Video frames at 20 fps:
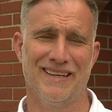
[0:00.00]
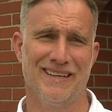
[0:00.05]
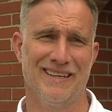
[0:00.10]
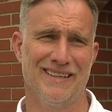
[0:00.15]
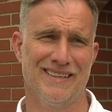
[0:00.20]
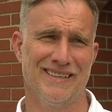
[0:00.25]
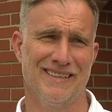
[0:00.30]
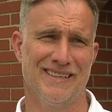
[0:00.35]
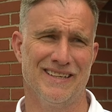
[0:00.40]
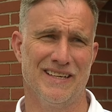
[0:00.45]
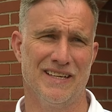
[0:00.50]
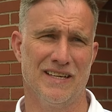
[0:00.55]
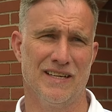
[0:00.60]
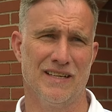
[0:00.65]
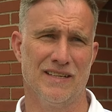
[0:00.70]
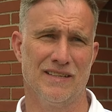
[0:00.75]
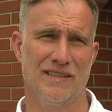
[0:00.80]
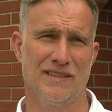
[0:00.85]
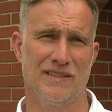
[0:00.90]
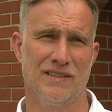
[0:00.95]
and
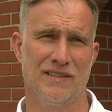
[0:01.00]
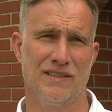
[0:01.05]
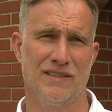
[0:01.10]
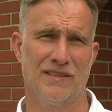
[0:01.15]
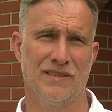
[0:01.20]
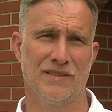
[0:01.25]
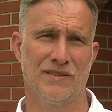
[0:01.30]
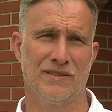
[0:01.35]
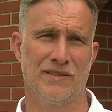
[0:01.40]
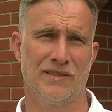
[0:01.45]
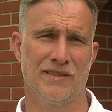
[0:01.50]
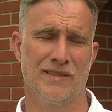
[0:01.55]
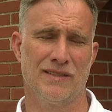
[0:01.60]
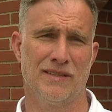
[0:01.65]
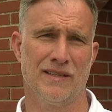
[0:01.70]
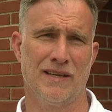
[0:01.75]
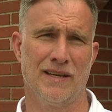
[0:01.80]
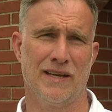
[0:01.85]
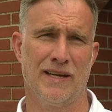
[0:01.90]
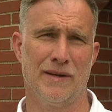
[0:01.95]
uh, she's
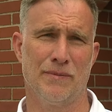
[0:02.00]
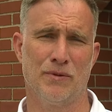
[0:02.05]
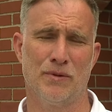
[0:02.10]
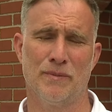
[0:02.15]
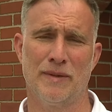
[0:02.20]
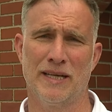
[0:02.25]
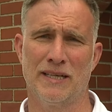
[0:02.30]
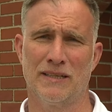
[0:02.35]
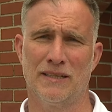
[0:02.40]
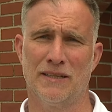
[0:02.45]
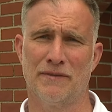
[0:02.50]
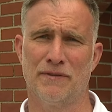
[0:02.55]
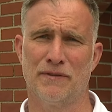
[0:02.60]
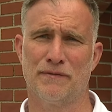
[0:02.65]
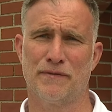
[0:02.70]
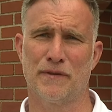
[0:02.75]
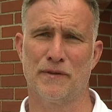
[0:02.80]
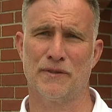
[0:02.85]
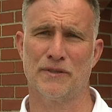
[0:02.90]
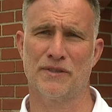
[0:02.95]
able to make a living
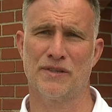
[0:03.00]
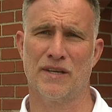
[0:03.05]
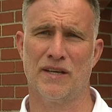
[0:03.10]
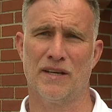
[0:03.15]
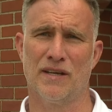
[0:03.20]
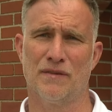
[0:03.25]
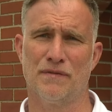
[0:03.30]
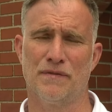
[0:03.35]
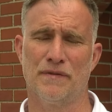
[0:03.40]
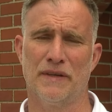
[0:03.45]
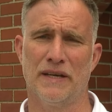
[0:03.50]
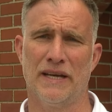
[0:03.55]
for herself